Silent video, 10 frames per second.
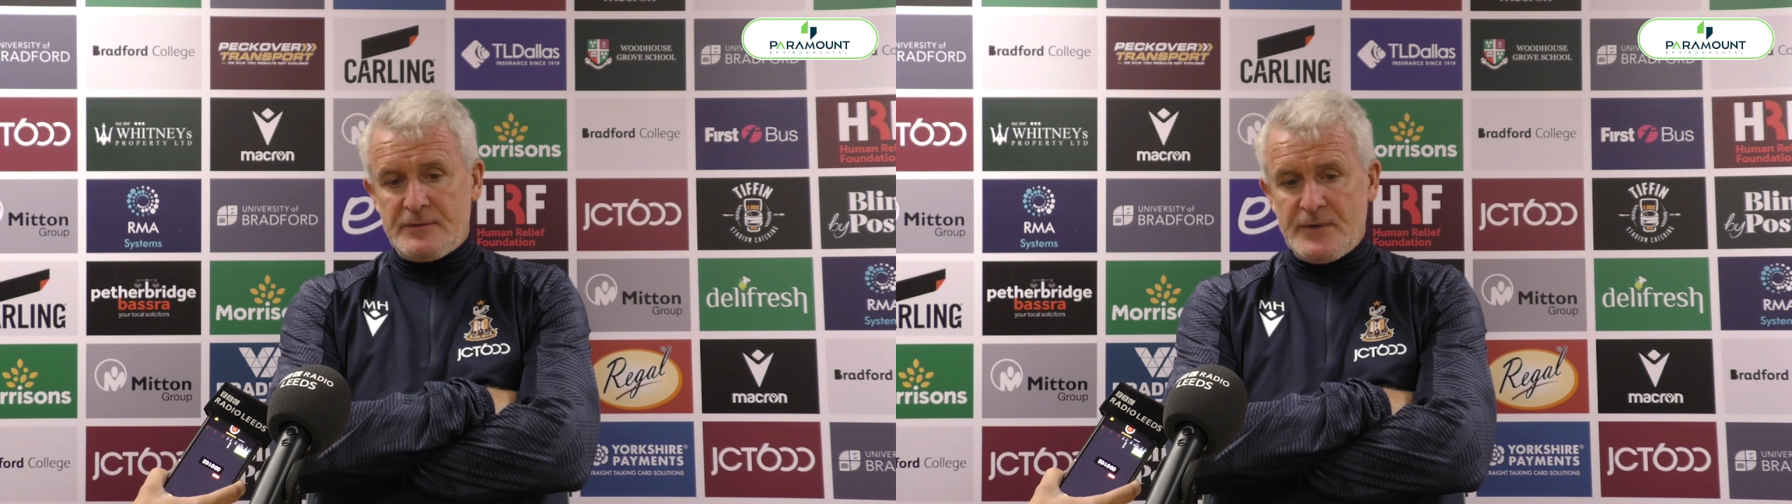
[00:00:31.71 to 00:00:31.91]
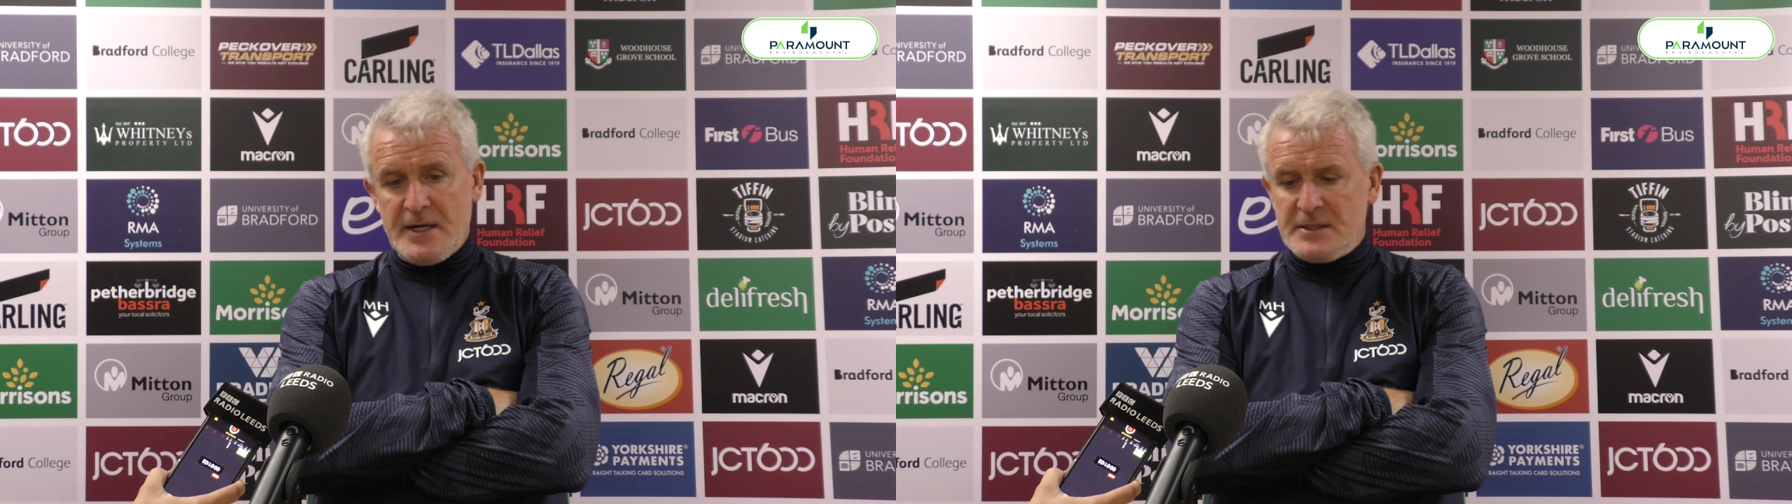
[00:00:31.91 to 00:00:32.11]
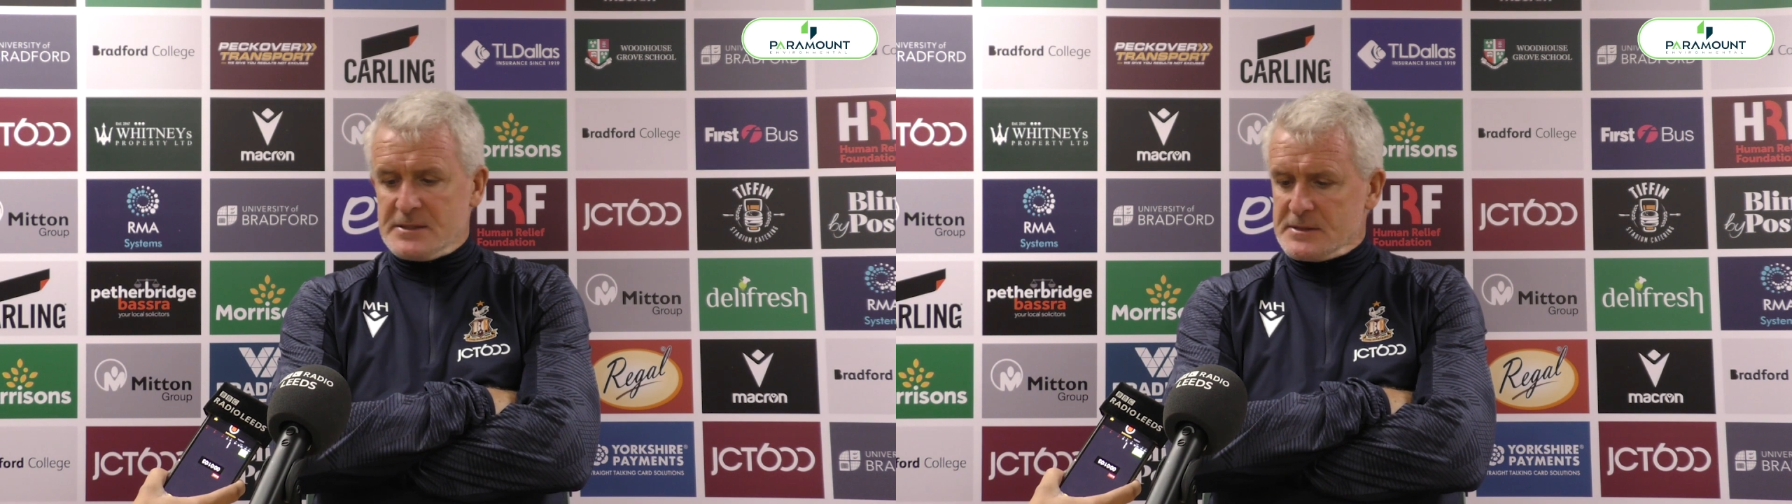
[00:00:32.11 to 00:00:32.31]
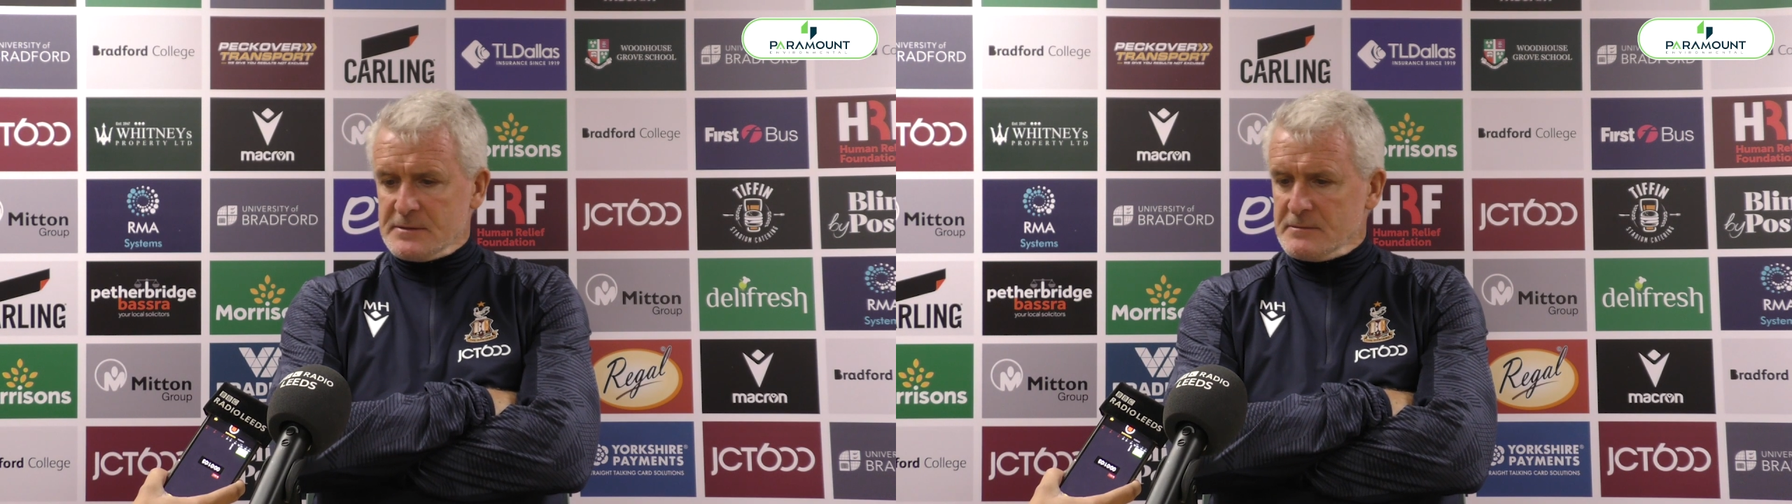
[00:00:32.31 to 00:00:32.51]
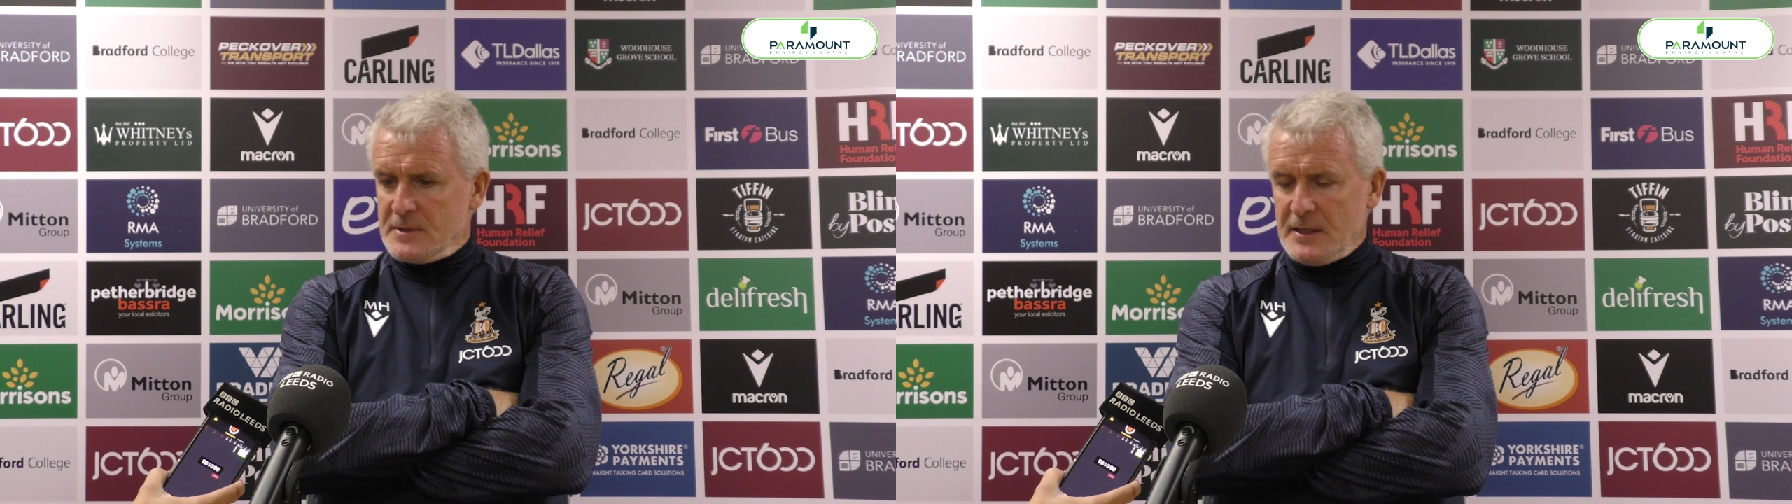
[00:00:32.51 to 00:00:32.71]
rides
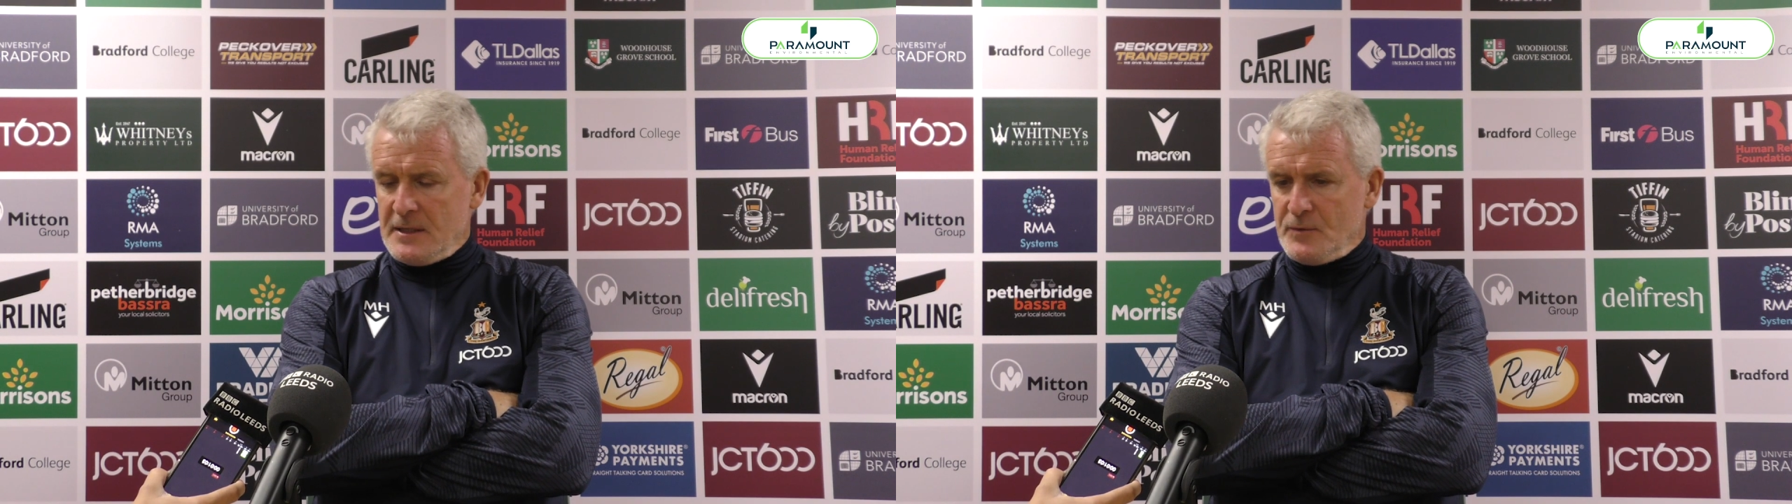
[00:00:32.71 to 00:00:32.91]
uh,